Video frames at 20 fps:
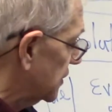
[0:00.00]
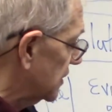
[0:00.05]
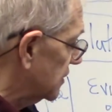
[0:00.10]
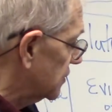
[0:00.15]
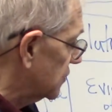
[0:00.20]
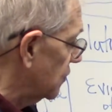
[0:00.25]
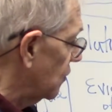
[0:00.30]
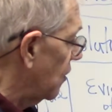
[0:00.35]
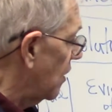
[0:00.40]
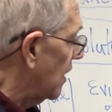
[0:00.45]

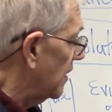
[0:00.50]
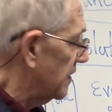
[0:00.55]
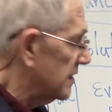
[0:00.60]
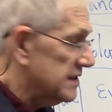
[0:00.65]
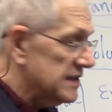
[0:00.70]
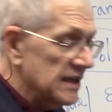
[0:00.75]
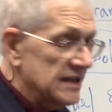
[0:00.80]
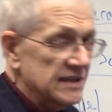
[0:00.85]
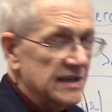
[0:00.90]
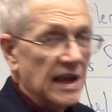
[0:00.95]
this law that
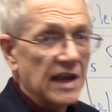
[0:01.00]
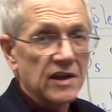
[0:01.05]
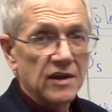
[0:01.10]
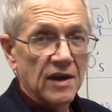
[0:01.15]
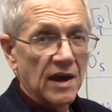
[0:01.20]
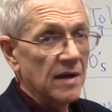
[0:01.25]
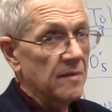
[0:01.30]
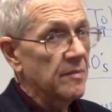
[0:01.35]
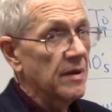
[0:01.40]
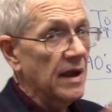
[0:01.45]
says, hey, you
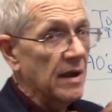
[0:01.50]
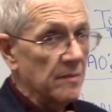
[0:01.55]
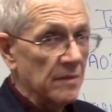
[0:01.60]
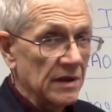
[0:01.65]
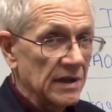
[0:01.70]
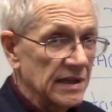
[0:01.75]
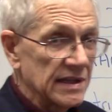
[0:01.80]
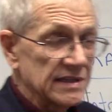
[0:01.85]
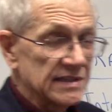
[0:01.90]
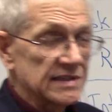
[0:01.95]
got to pay them
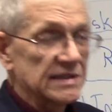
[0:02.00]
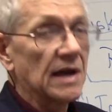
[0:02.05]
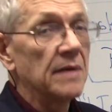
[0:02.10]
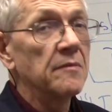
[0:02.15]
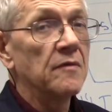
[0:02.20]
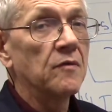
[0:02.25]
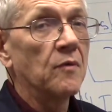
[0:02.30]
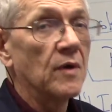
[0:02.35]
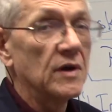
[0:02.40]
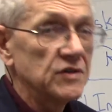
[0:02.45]
at least some
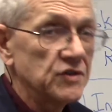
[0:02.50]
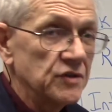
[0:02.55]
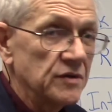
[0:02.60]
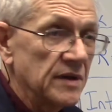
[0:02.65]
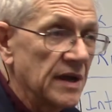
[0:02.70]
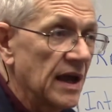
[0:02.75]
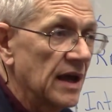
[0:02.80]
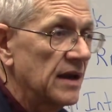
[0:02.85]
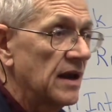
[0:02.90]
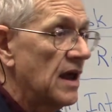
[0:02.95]
of what you
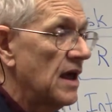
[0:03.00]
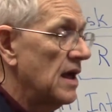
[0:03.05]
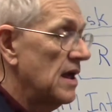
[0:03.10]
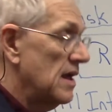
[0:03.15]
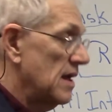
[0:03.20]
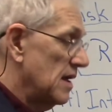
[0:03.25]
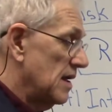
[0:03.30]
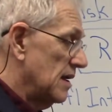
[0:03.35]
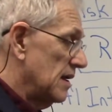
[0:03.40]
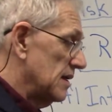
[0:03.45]
get,
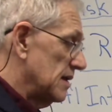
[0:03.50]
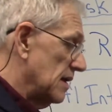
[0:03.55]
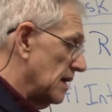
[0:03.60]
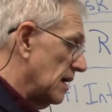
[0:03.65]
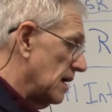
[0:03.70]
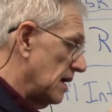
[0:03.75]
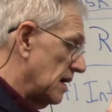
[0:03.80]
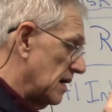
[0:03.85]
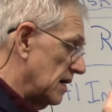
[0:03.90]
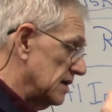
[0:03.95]

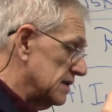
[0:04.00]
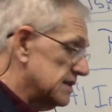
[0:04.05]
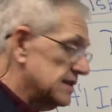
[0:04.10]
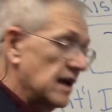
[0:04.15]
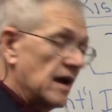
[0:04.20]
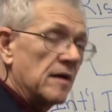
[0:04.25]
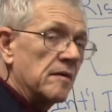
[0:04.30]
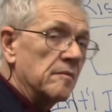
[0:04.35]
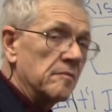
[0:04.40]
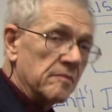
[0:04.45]
uh,
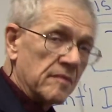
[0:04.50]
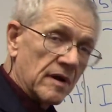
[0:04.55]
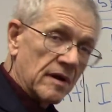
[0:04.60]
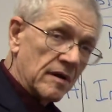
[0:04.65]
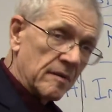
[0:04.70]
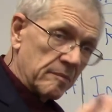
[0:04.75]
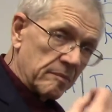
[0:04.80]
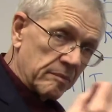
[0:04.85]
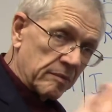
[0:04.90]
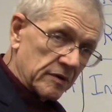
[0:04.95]
some
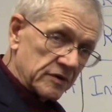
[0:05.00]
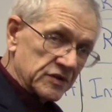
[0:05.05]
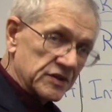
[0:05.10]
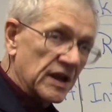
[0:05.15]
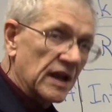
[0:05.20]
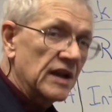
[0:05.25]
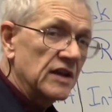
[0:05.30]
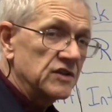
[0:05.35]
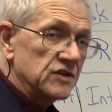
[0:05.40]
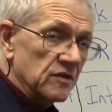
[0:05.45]
uh,
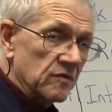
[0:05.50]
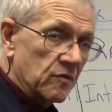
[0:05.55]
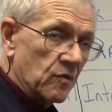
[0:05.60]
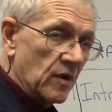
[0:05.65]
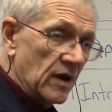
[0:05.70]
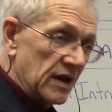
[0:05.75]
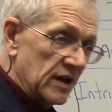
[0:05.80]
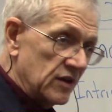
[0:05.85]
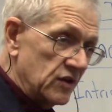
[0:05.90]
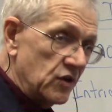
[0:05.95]
percentage of
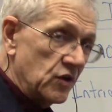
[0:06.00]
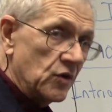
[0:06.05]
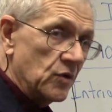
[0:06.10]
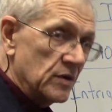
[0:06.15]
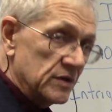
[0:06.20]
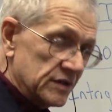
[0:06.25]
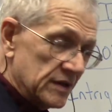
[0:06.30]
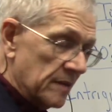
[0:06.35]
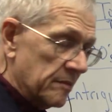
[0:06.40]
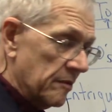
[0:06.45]
what you
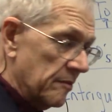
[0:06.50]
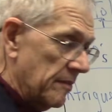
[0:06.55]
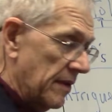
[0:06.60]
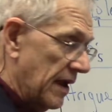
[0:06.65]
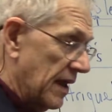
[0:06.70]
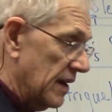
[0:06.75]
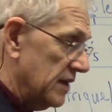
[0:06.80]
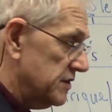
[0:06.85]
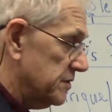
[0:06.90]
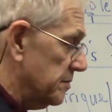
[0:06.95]
as upper
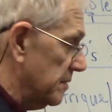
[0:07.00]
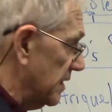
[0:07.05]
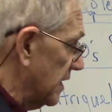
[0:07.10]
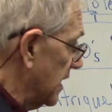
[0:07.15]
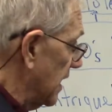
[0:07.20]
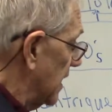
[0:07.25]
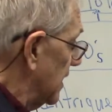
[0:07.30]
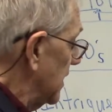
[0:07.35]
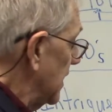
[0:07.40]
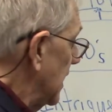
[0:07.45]
management
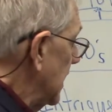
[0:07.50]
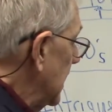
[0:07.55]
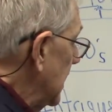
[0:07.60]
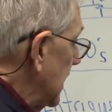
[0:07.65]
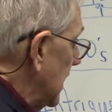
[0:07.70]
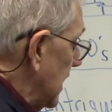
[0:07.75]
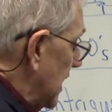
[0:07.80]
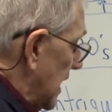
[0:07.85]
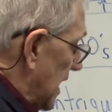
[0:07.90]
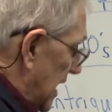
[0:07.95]
get.
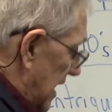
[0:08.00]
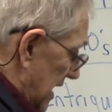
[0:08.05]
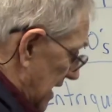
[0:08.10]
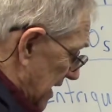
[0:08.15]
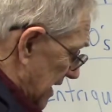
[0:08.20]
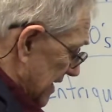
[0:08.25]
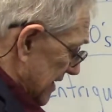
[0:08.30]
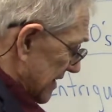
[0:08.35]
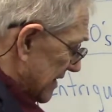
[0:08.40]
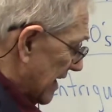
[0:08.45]

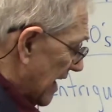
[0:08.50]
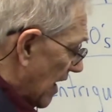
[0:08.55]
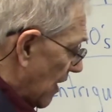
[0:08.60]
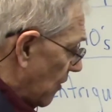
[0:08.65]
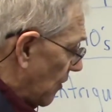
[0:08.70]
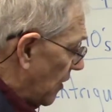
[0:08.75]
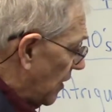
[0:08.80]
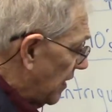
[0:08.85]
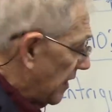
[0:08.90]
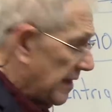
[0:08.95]

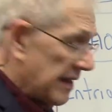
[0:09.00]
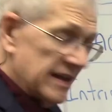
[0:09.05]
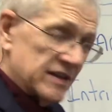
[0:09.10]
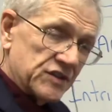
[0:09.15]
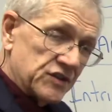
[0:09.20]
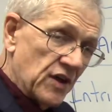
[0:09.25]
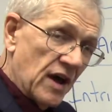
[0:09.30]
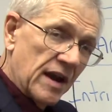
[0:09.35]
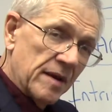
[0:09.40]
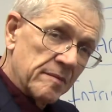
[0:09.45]
Now,
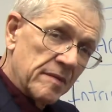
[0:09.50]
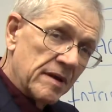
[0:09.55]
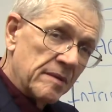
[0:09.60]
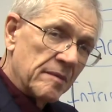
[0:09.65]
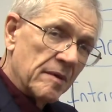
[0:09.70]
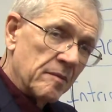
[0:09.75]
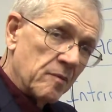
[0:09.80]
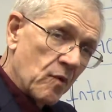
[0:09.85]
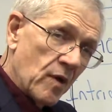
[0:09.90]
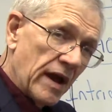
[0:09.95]
it's not a
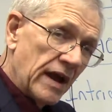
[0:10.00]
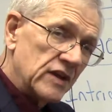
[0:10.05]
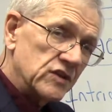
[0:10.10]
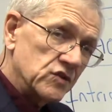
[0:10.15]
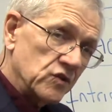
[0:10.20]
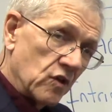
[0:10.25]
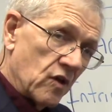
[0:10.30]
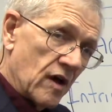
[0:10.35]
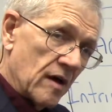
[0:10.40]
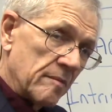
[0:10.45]
minimum
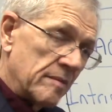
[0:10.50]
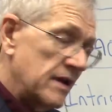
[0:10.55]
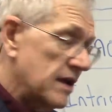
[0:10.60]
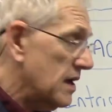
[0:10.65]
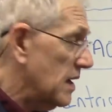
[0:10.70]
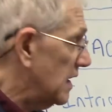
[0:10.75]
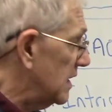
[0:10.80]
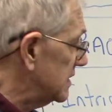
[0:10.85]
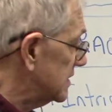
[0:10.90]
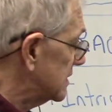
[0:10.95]
wage law
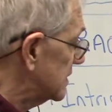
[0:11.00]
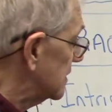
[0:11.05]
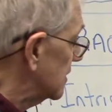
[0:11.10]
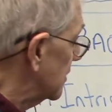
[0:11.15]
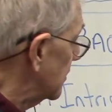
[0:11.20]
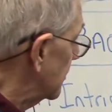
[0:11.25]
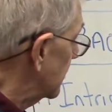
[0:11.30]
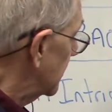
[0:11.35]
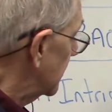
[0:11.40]
because the,